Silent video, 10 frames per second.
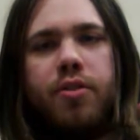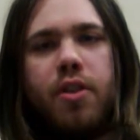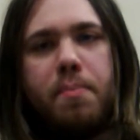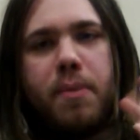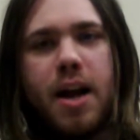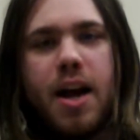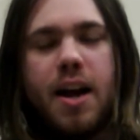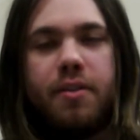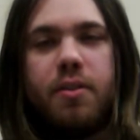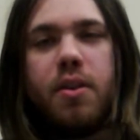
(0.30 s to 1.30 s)
Sup
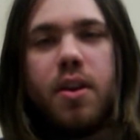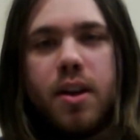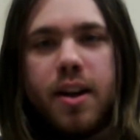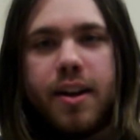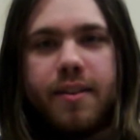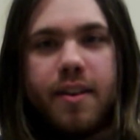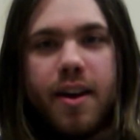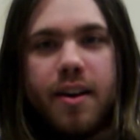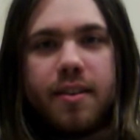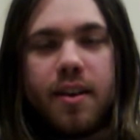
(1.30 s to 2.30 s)
guys, it's
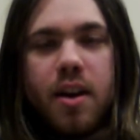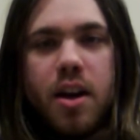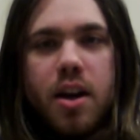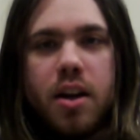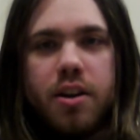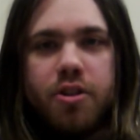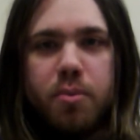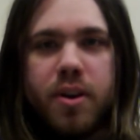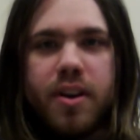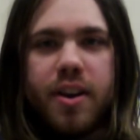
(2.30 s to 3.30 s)
Dusk. Just
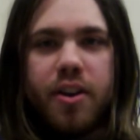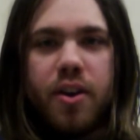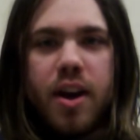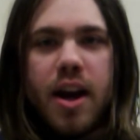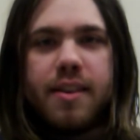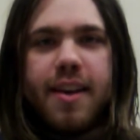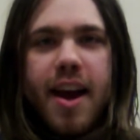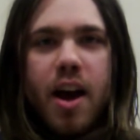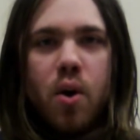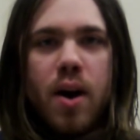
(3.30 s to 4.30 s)
wanted to tell you guys
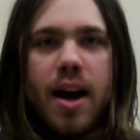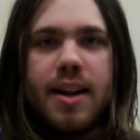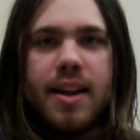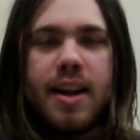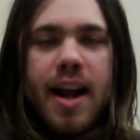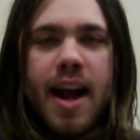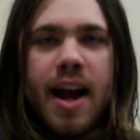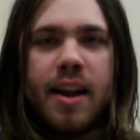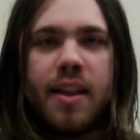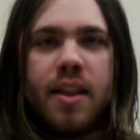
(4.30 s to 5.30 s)
how I did
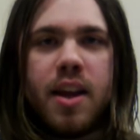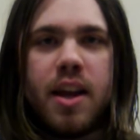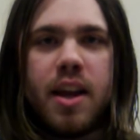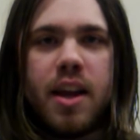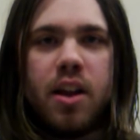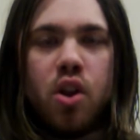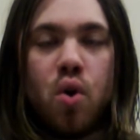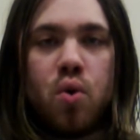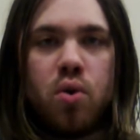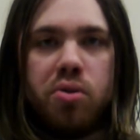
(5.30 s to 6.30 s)
at the
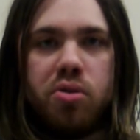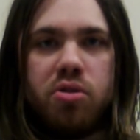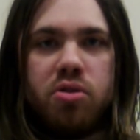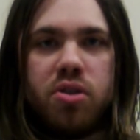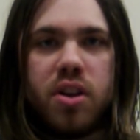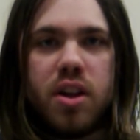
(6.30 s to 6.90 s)
locals